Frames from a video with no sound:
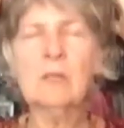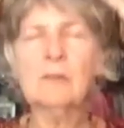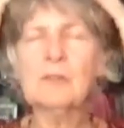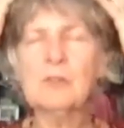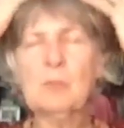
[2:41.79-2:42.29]

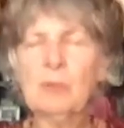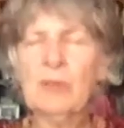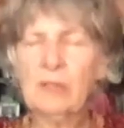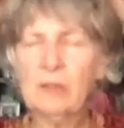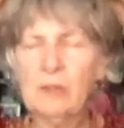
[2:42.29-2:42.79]

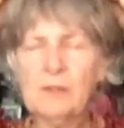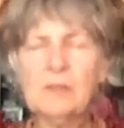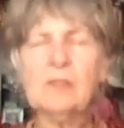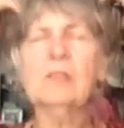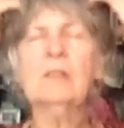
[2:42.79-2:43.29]

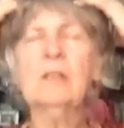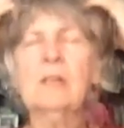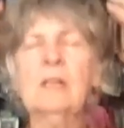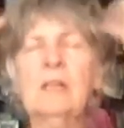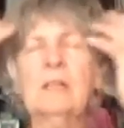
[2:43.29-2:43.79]
sprinkles,
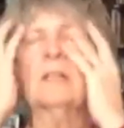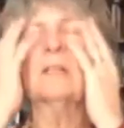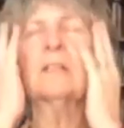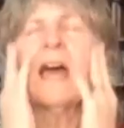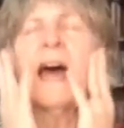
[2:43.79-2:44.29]

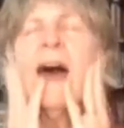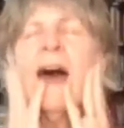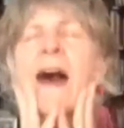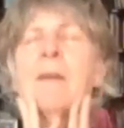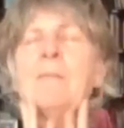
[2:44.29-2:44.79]
little
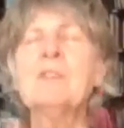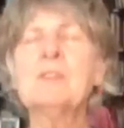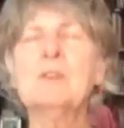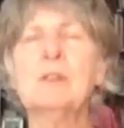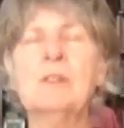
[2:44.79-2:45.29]
taps.
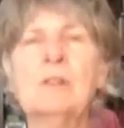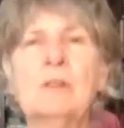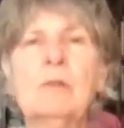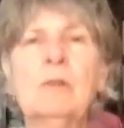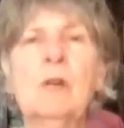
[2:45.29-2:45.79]
You can
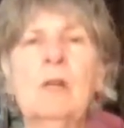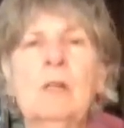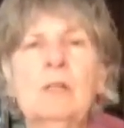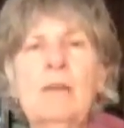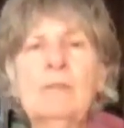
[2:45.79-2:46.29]
do
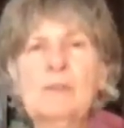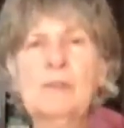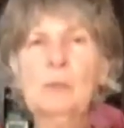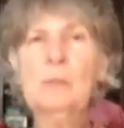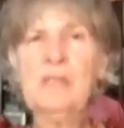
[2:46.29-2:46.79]
love
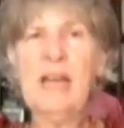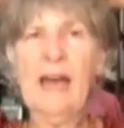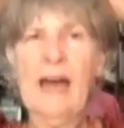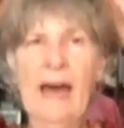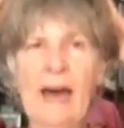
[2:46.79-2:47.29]
scoop
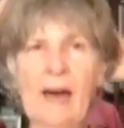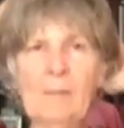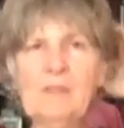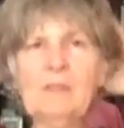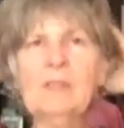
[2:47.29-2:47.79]

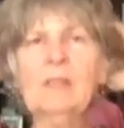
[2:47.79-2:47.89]
taps.